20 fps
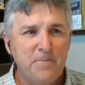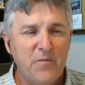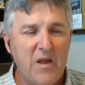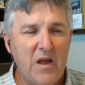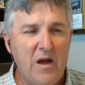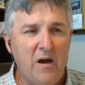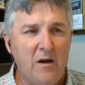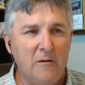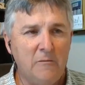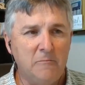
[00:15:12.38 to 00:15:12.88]

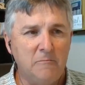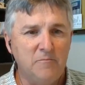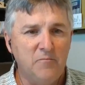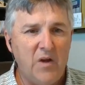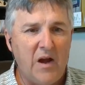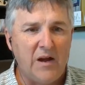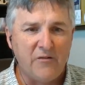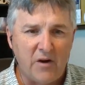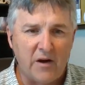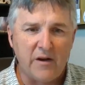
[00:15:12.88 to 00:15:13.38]

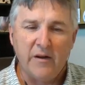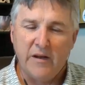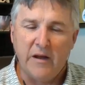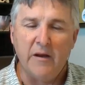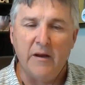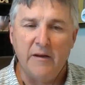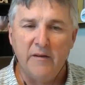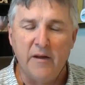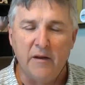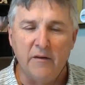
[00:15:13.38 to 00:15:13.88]
I try to
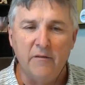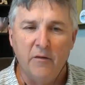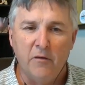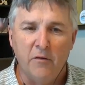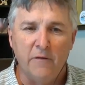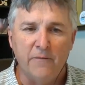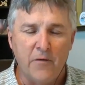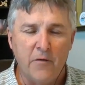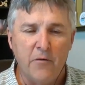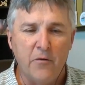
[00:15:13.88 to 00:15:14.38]
get a
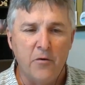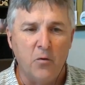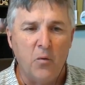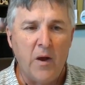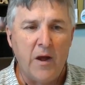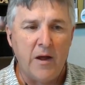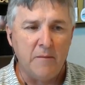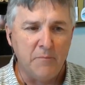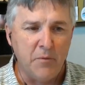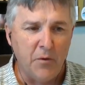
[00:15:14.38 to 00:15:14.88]
little further
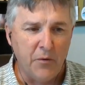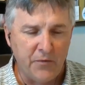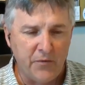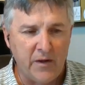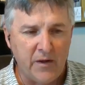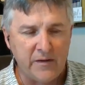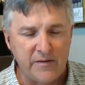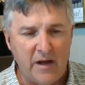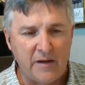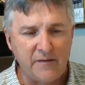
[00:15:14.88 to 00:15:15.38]
away and boot
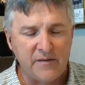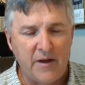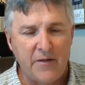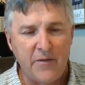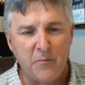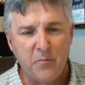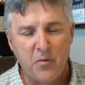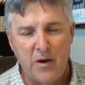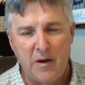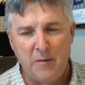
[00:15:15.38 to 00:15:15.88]
flakes outside
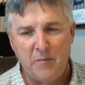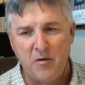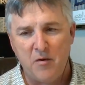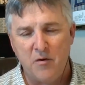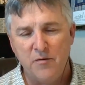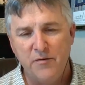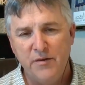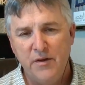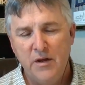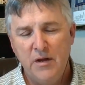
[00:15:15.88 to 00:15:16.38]
the
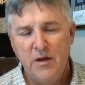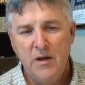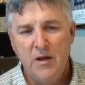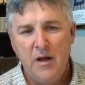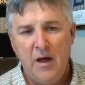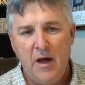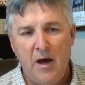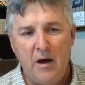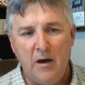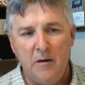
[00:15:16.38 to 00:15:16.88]
parameters.
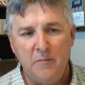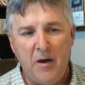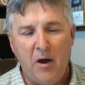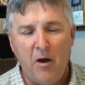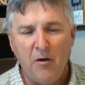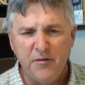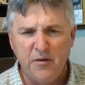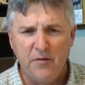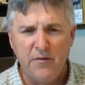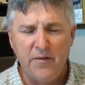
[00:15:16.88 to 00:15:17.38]

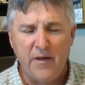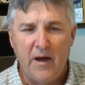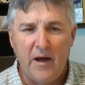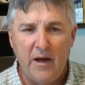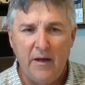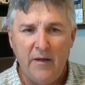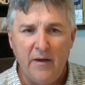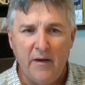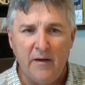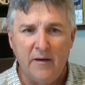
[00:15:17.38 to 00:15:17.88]
Also,
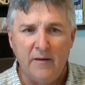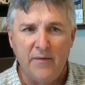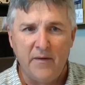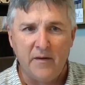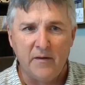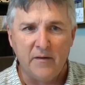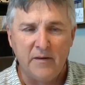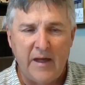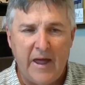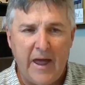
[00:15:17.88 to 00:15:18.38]

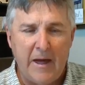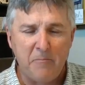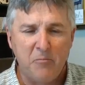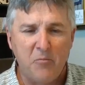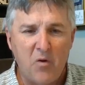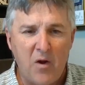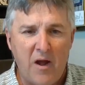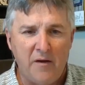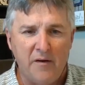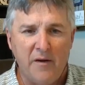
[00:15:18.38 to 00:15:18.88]
the
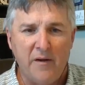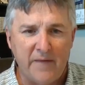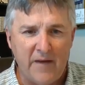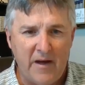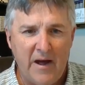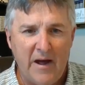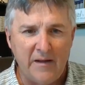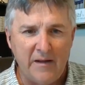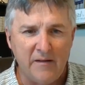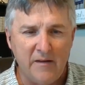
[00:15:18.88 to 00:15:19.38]
campground at the
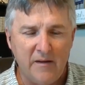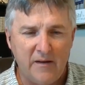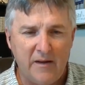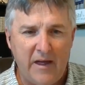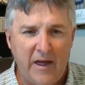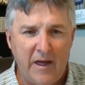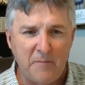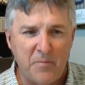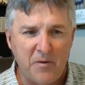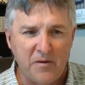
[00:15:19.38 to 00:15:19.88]
high
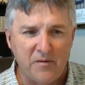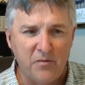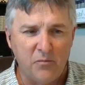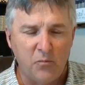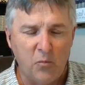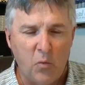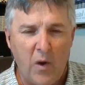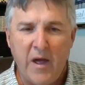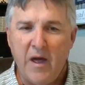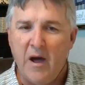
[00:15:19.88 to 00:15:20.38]
camp is
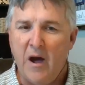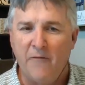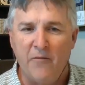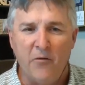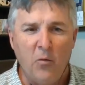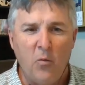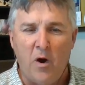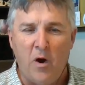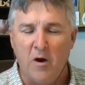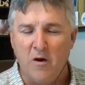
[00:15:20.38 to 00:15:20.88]
way off
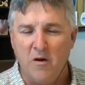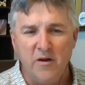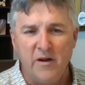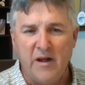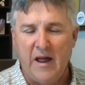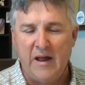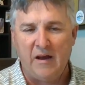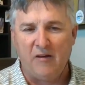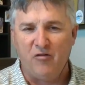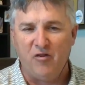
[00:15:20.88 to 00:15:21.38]
the water. You
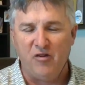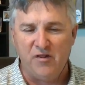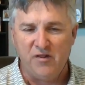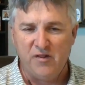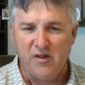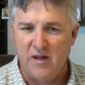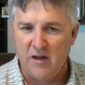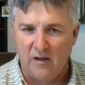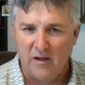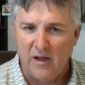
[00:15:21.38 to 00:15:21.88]
can't actually
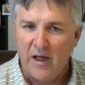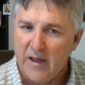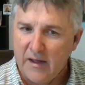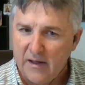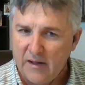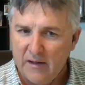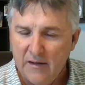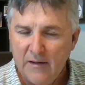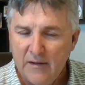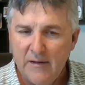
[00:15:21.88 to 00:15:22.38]
see a
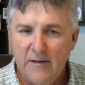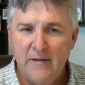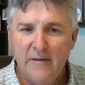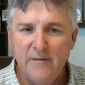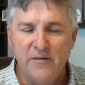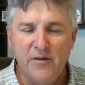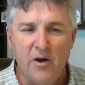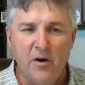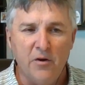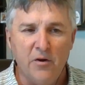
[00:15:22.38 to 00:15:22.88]
lake.
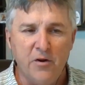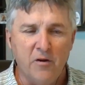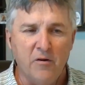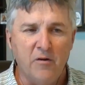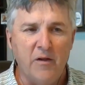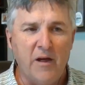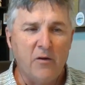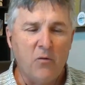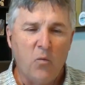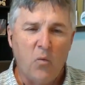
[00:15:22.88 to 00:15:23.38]
So you're
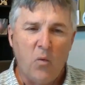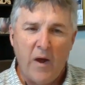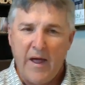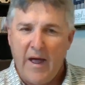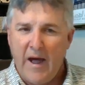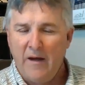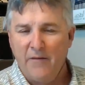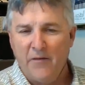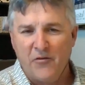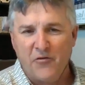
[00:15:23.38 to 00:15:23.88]
like way
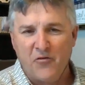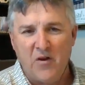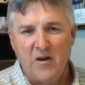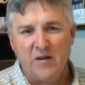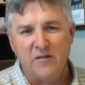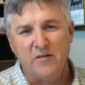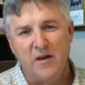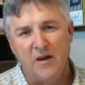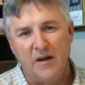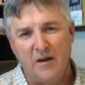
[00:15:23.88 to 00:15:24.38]
out in the
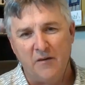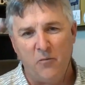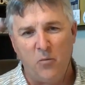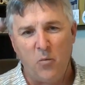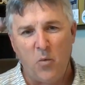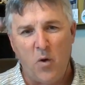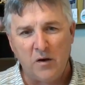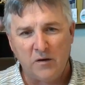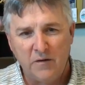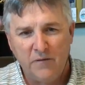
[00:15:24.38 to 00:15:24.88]
trees and you got to
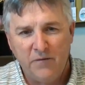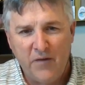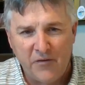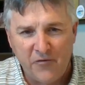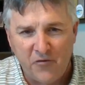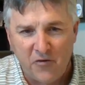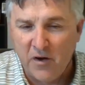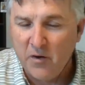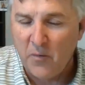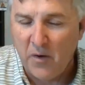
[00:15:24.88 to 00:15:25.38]
walk to
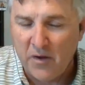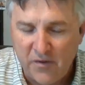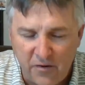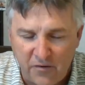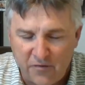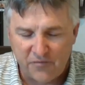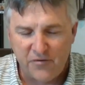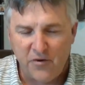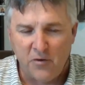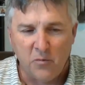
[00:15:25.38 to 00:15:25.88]
Fletcher anyway. So
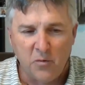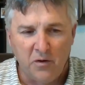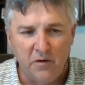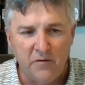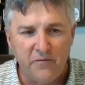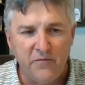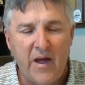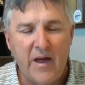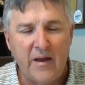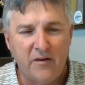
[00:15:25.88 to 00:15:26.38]
there's no real
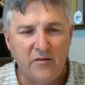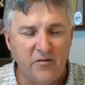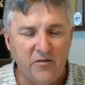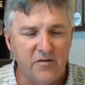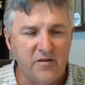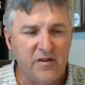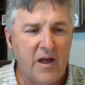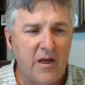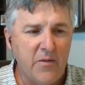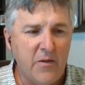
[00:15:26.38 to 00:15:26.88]
advantage of
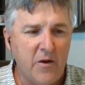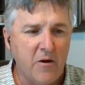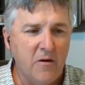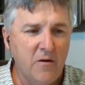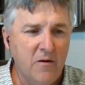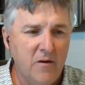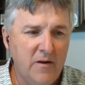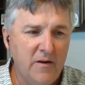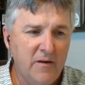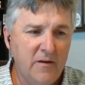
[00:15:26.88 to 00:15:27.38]
staying there,
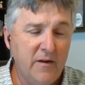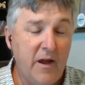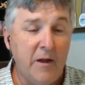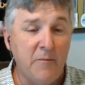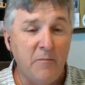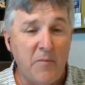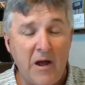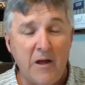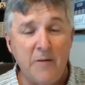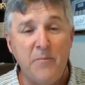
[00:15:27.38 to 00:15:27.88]
in
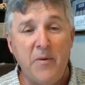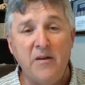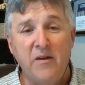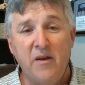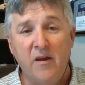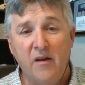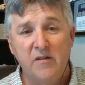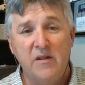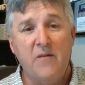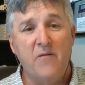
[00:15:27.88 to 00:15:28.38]
my opinion,
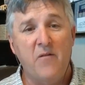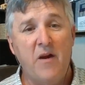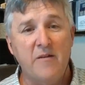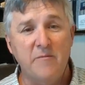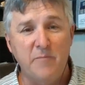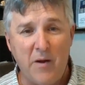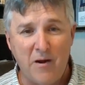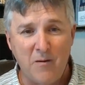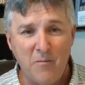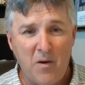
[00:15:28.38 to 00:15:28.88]
except for it has
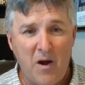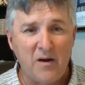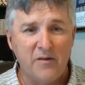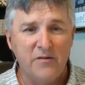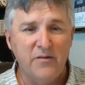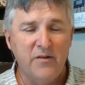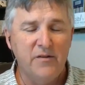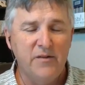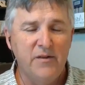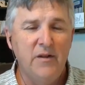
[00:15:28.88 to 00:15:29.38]
bear
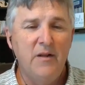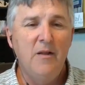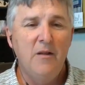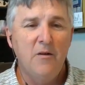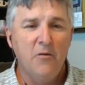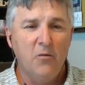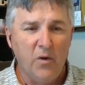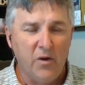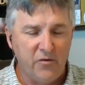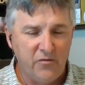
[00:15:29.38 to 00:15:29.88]
boxes,
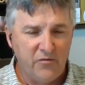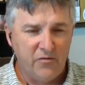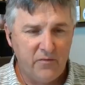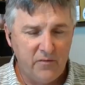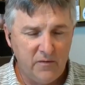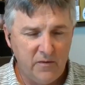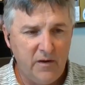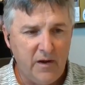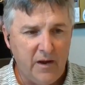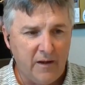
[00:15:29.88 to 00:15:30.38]
which
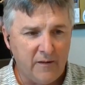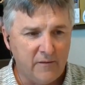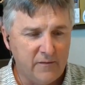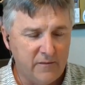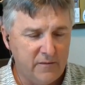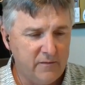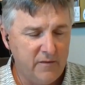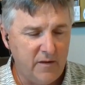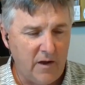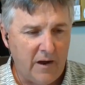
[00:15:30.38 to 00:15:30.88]

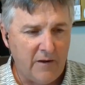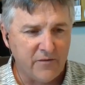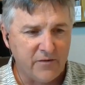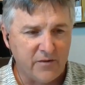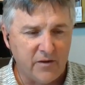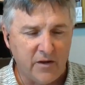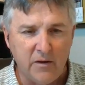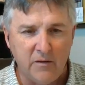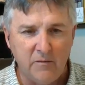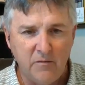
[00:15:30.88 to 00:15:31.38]
is
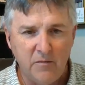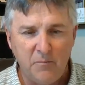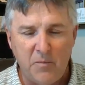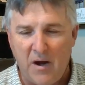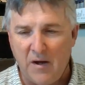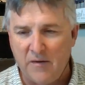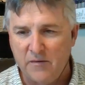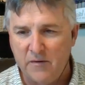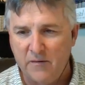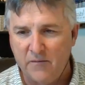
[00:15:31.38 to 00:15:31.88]
obviously
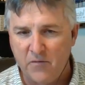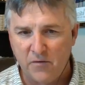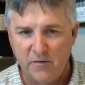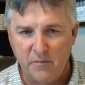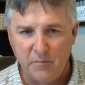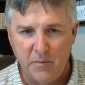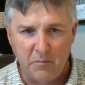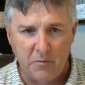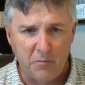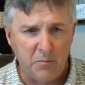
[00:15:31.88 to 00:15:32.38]
positive for some
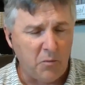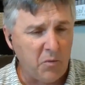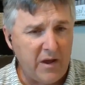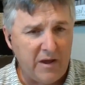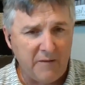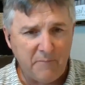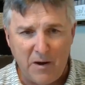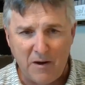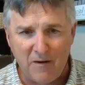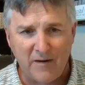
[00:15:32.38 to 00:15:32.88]
people. But we
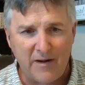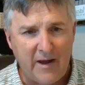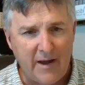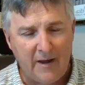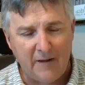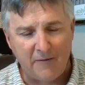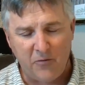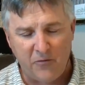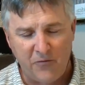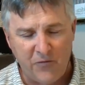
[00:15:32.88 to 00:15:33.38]
have bear
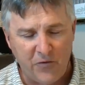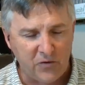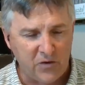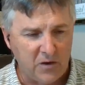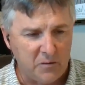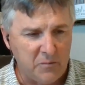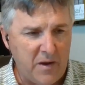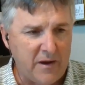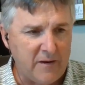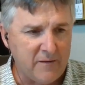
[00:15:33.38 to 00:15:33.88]
cans. We feel good
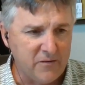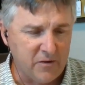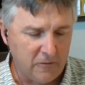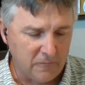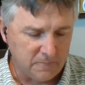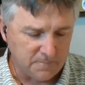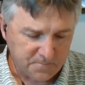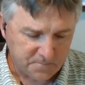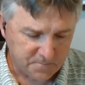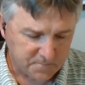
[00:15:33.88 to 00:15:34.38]
about it.
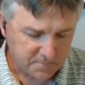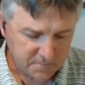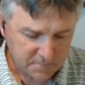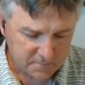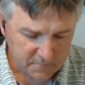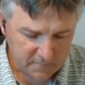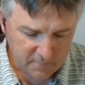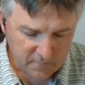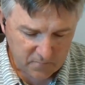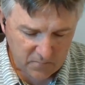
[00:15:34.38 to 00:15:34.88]
So
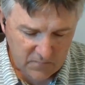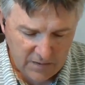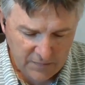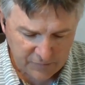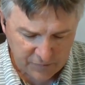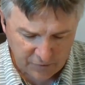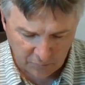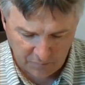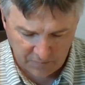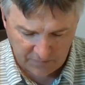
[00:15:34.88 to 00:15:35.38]

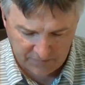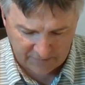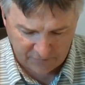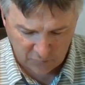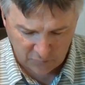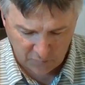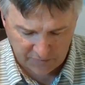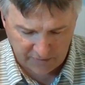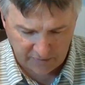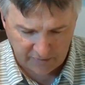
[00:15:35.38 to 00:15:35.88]
that's
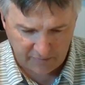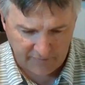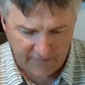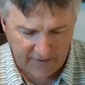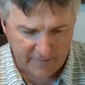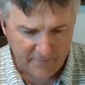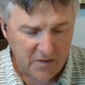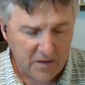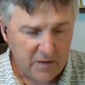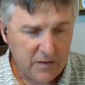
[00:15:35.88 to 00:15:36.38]
what we did on that.